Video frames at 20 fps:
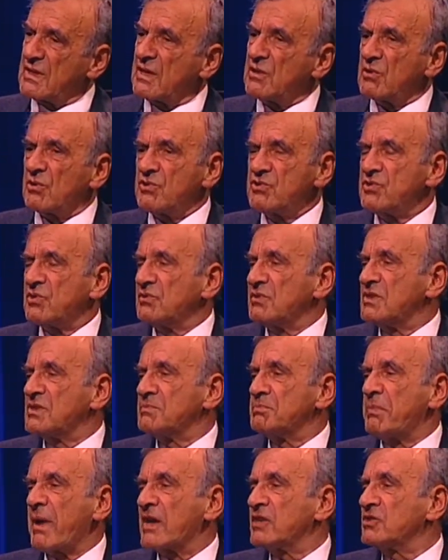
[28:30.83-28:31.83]
and also this
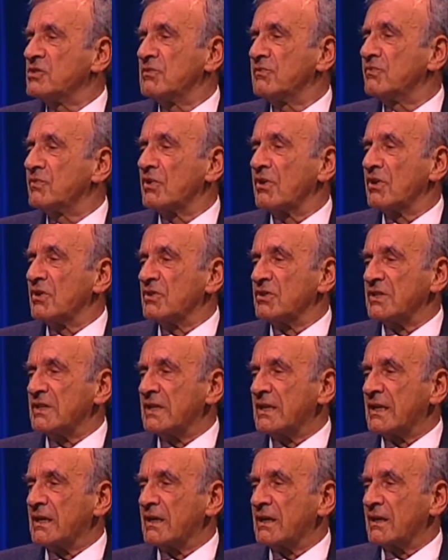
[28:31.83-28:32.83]
passion for
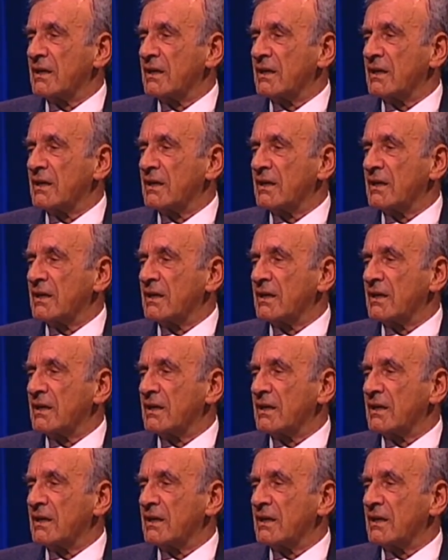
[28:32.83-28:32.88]
learning.